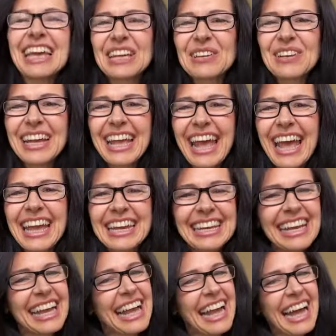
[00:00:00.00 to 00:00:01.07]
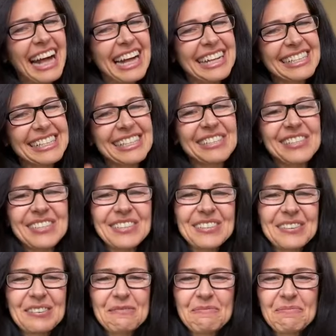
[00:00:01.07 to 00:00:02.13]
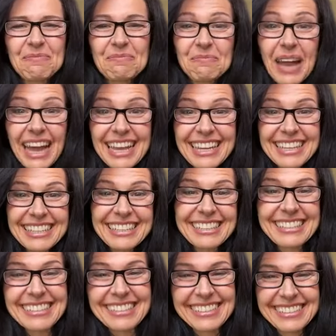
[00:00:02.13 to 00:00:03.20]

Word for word: Thank you again. I'll see you soon. Bye.